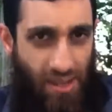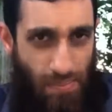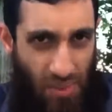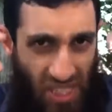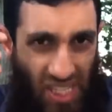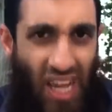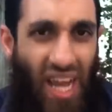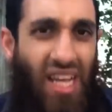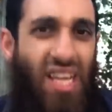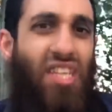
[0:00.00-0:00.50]

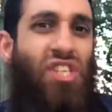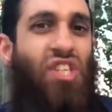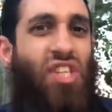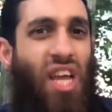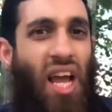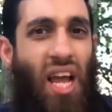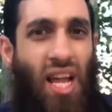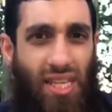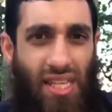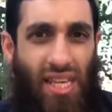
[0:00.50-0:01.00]
masail
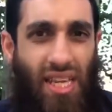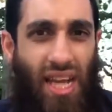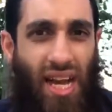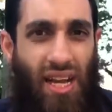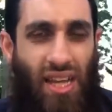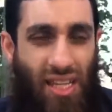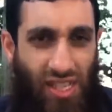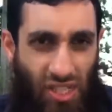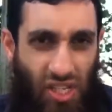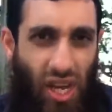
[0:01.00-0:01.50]

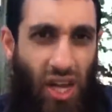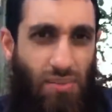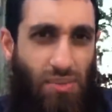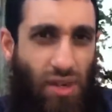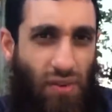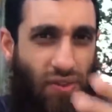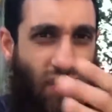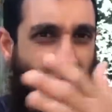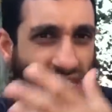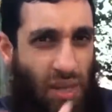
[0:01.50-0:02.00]
ijtihadiyya, in
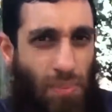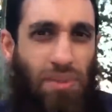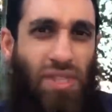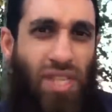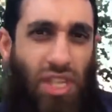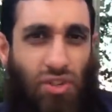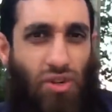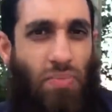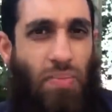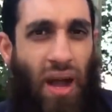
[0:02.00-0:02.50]
terms of the
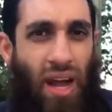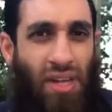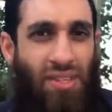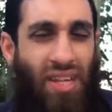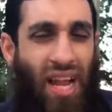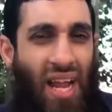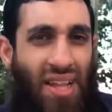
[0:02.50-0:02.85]
subsidiary matters,